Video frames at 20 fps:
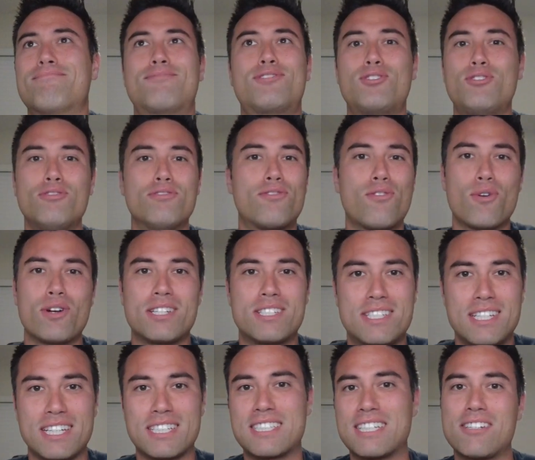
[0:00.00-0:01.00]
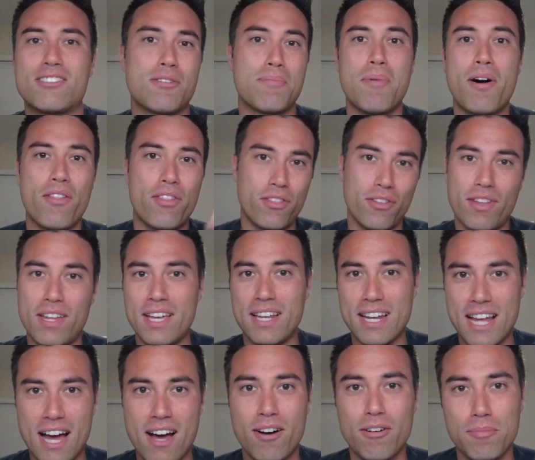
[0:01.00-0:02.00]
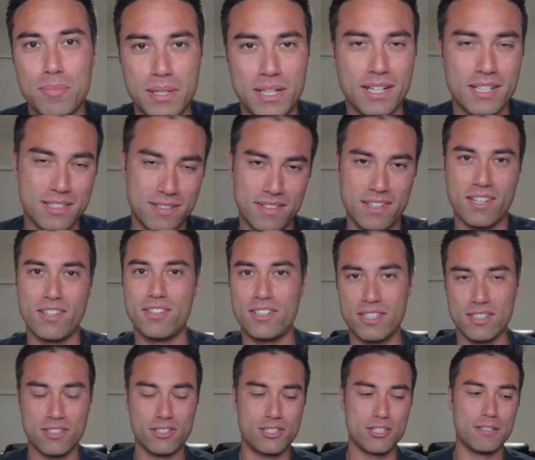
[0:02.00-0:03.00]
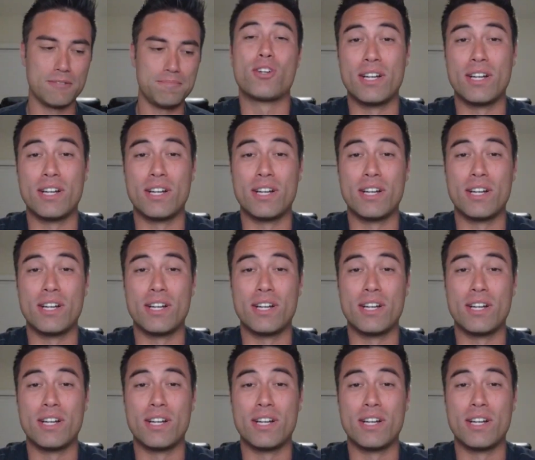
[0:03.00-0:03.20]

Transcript: 246 because I was a month late now because of the other dealership.